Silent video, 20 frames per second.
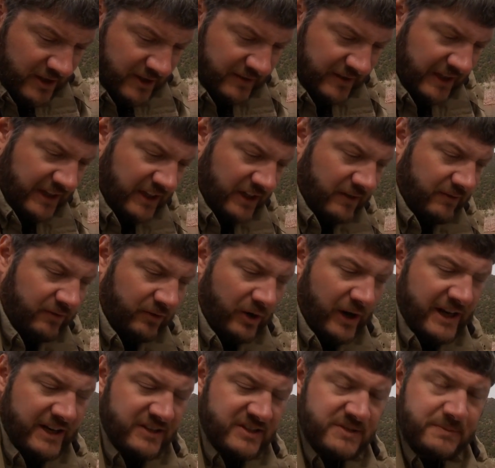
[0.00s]
They get a
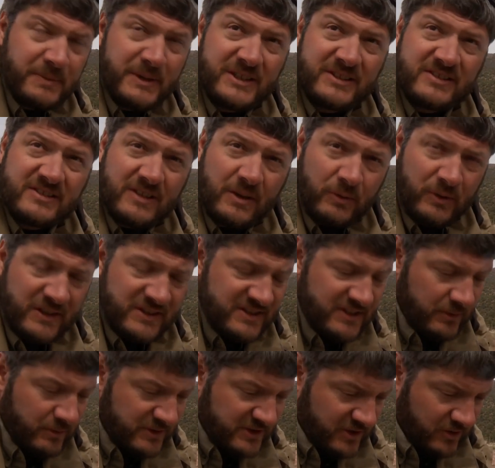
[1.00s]
variety of species. They want to
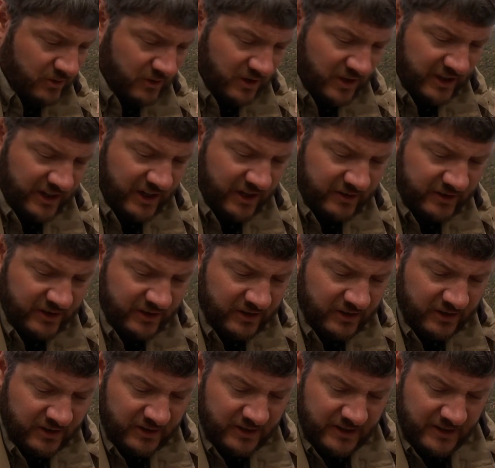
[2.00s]
see what's going on out here
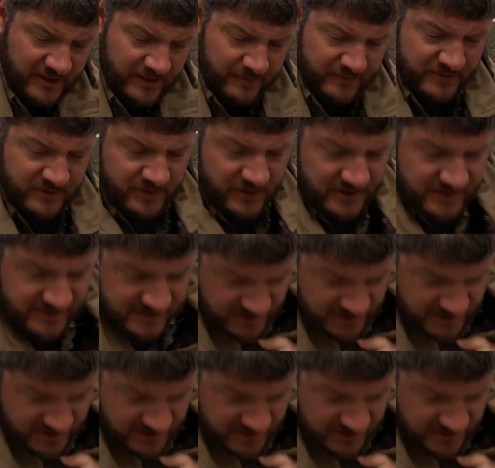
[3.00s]
you can